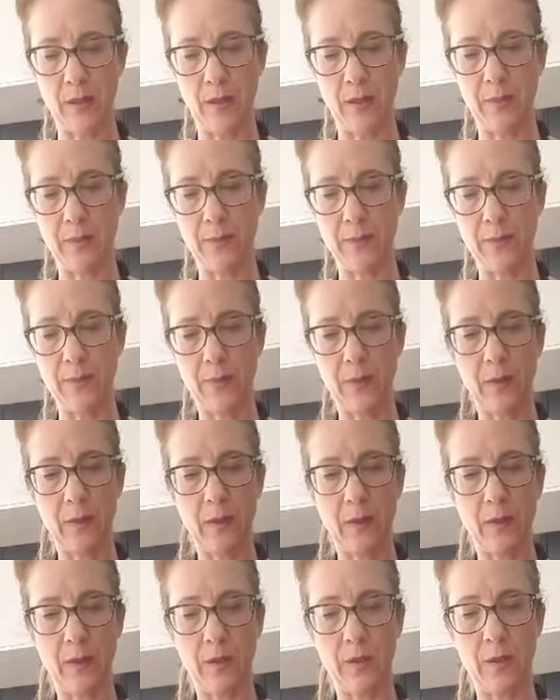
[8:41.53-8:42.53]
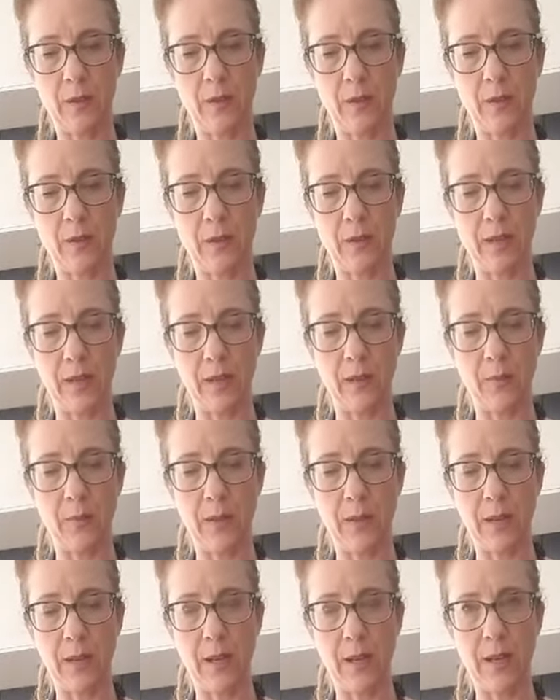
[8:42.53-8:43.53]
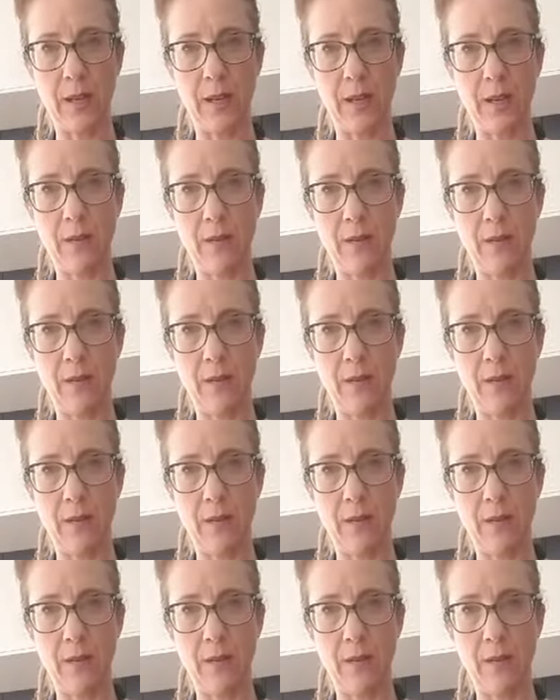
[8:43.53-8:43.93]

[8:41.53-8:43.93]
I'll use that little bit there.